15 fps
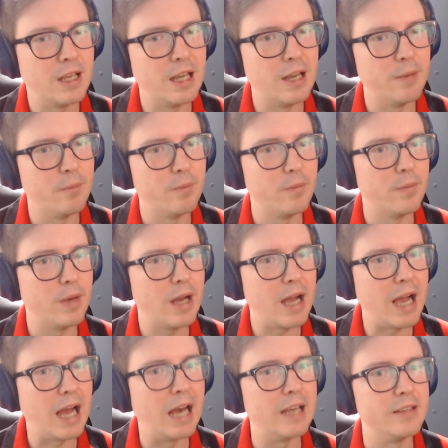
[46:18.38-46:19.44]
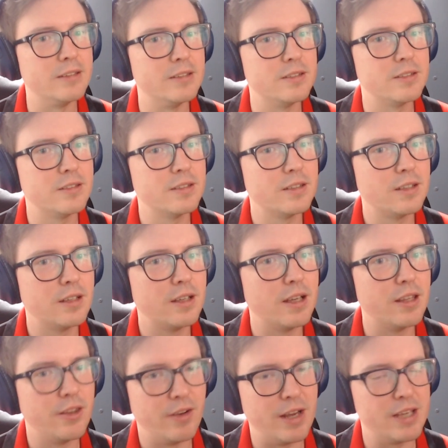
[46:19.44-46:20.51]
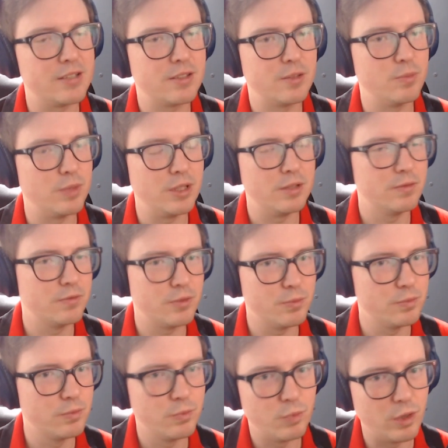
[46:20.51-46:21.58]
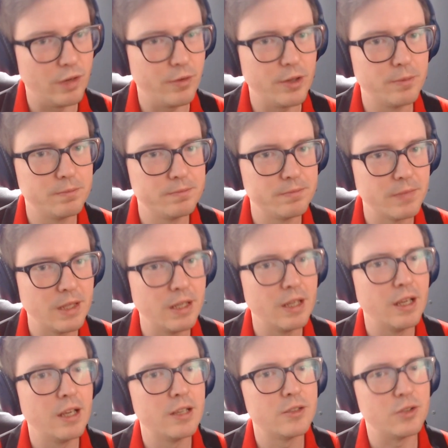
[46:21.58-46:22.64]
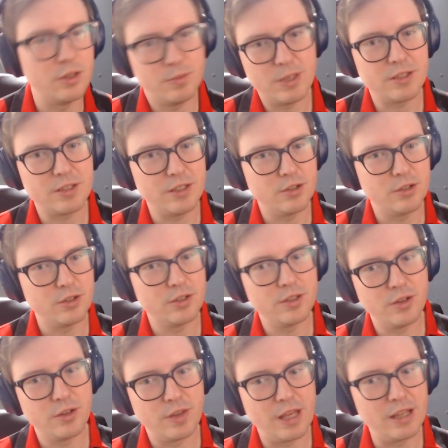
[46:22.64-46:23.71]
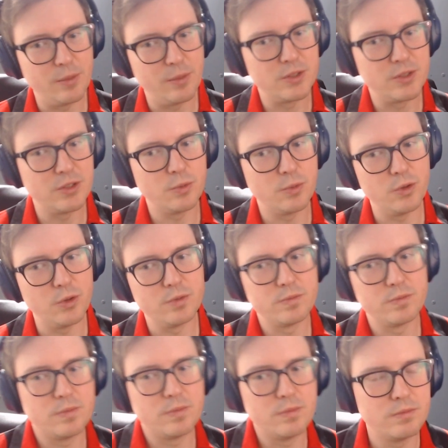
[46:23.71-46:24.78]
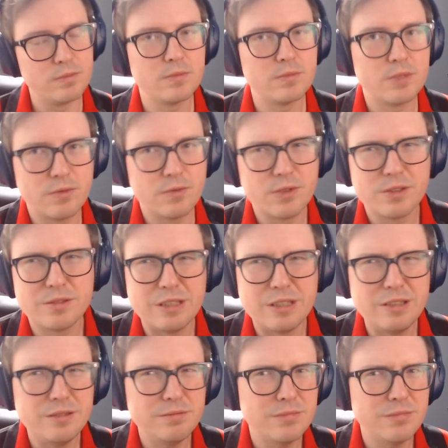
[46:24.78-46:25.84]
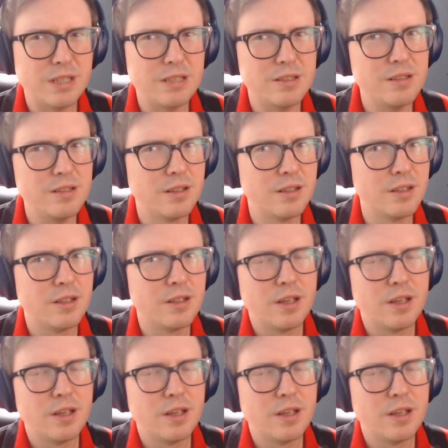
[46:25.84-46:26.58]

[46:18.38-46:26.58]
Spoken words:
And the rest can be from wherever. So you're then limited to 17, 18